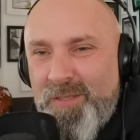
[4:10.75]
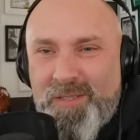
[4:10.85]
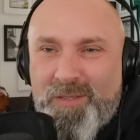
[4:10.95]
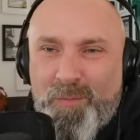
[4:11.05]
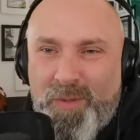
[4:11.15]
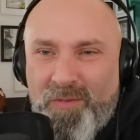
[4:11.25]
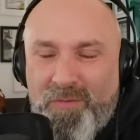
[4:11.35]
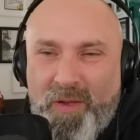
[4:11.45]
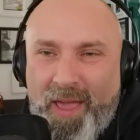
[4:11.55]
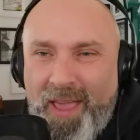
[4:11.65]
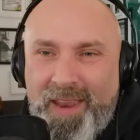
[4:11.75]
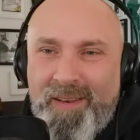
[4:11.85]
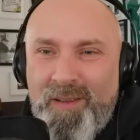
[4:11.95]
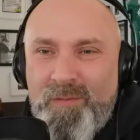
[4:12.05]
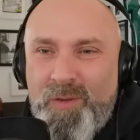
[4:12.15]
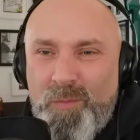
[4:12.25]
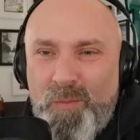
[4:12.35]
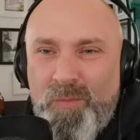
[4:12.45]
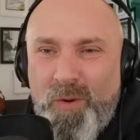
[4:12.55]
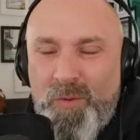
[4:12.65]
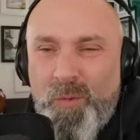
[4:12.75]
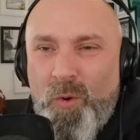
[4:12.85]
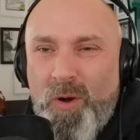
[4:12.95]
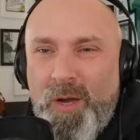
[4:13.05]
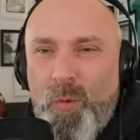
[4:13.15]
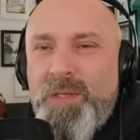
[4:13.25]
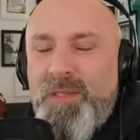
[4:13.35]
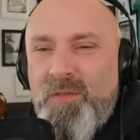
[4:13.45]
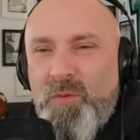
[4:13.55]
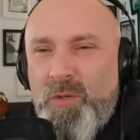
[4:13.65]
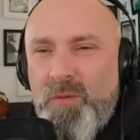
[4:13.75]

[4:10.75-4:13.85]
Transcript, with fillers: just to be a fan of your, of your work? How was this for